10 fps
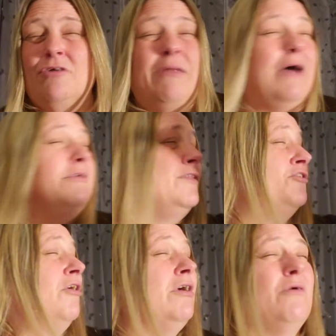around in the
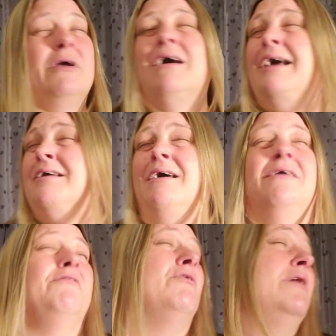dark going, I
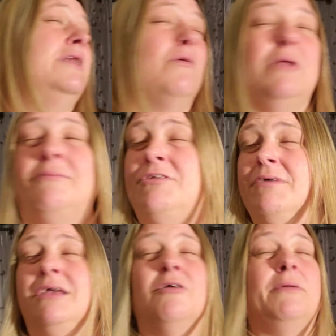have no idea what I'm
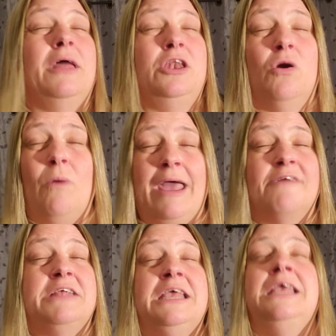doing here, but I know I
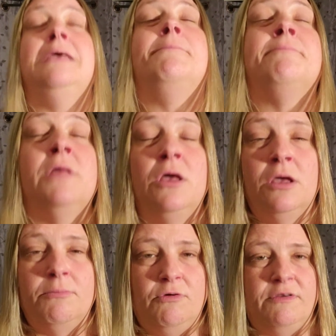have to keep
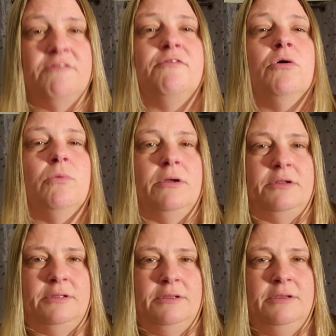moving forward.
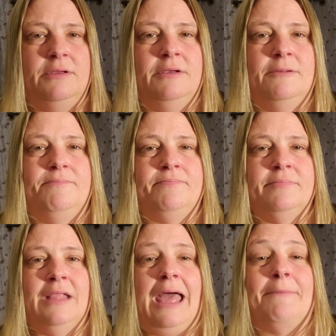
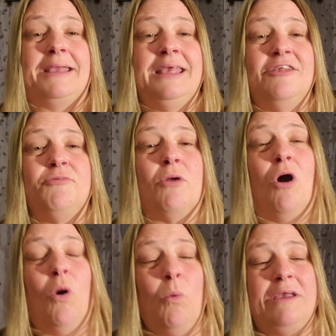And my kids were
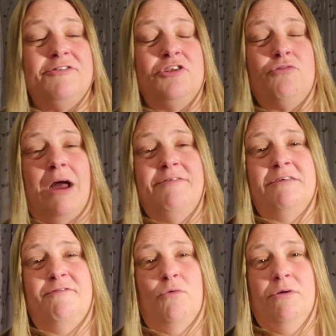always the driving
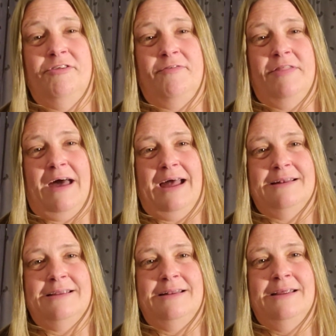force for that.